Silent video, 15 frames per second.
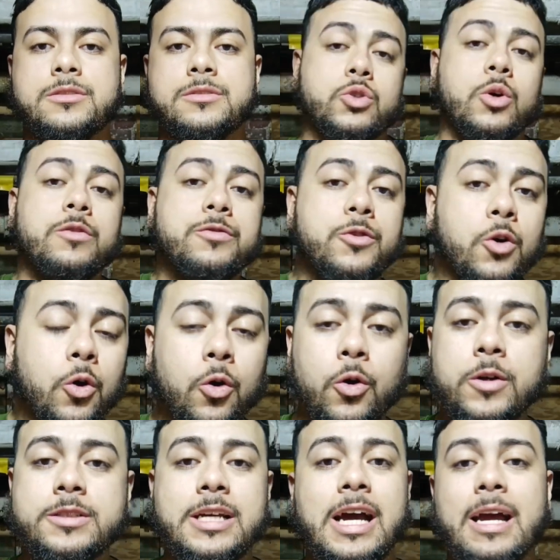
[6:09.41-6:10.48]
So of
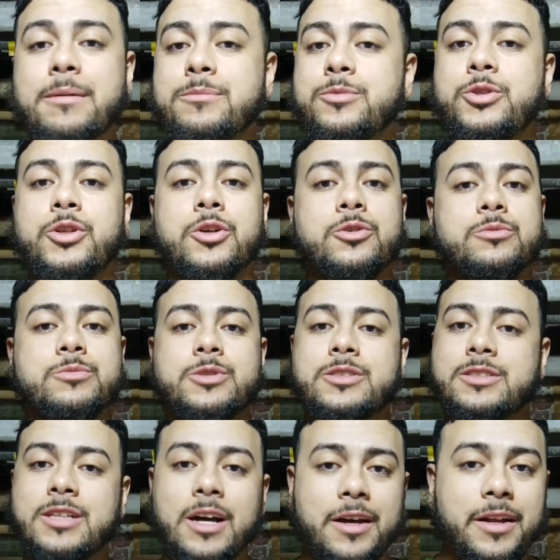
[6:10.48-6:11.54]
course I am,
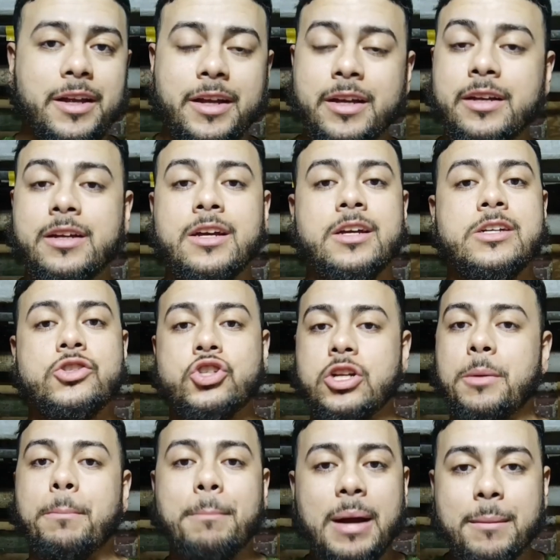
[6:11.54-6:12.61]
studying,
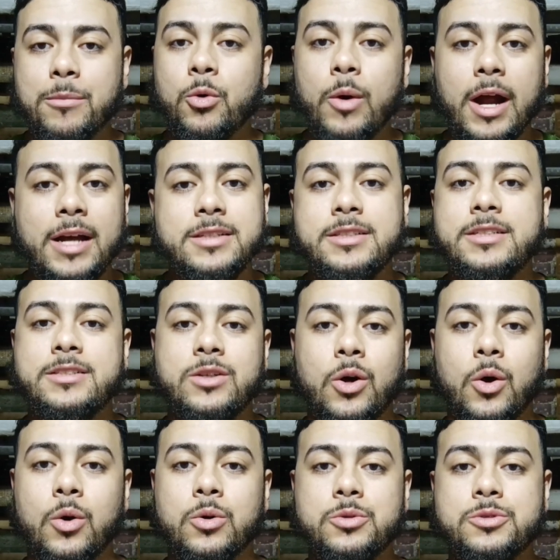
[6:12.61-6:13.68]
trying to memorize these
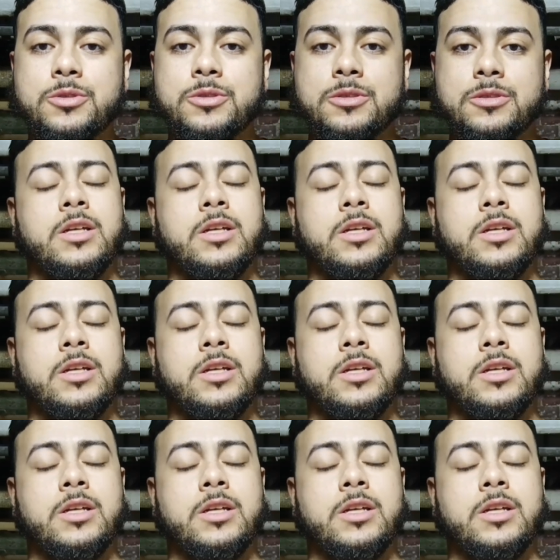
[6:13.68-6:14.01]
codes